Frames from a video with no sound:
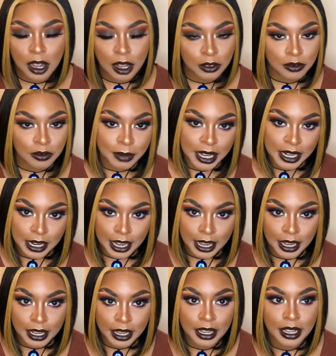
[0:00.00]
over my
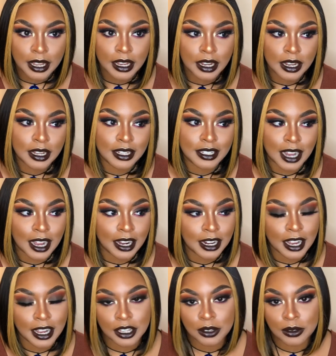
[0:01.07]
neck, because I done
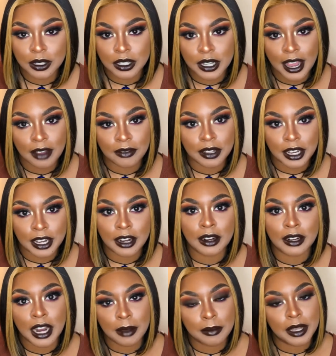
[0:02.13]
got used to having hair
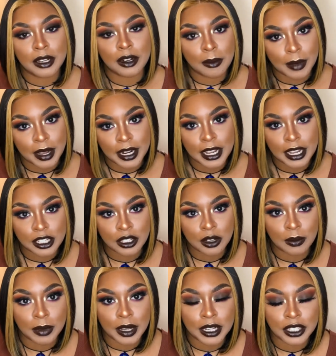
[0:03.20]
not being on my neck so
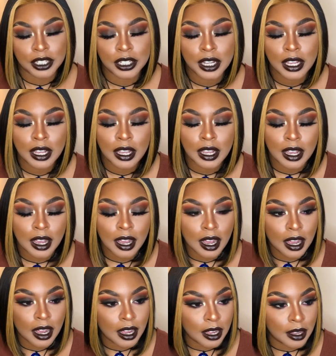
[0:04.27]
much.
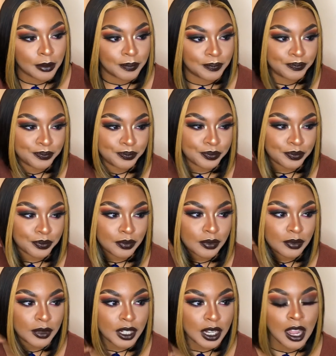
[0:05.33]
Um,
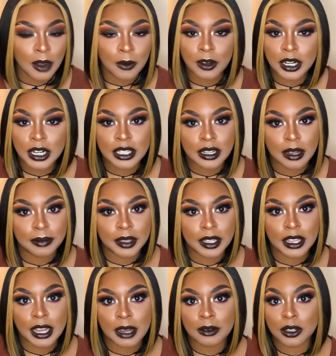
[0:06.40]
I wanted something
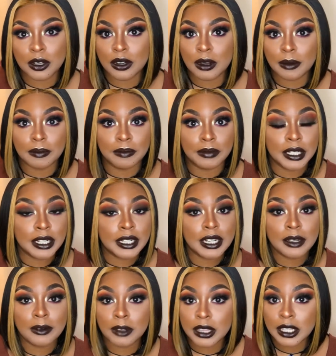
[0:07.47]
that was going to blend
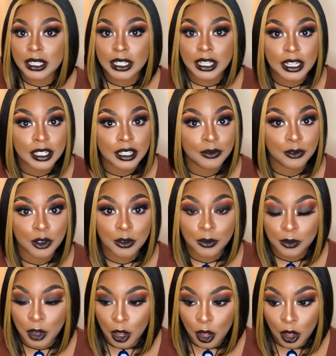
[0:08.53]
in with the season for
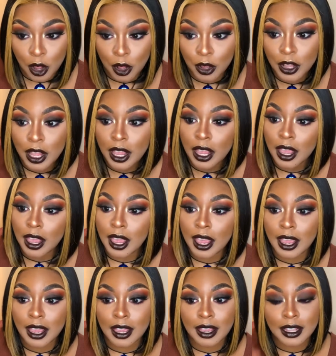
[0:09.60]
fall.
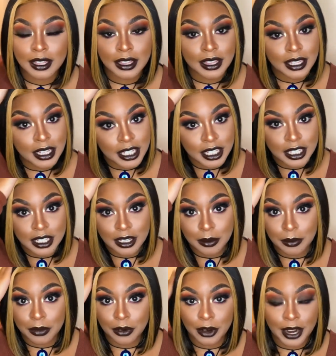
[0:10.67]
And this
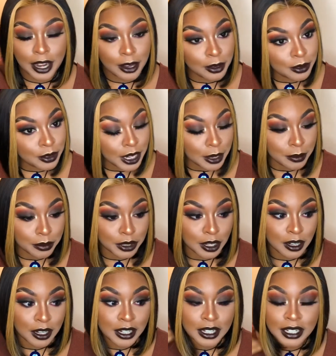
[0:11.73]
brown and
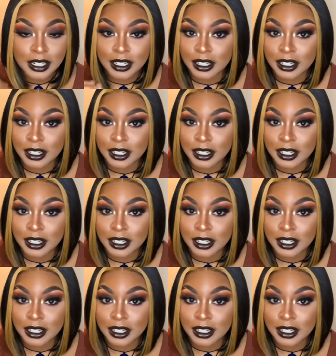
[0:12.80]
blonde,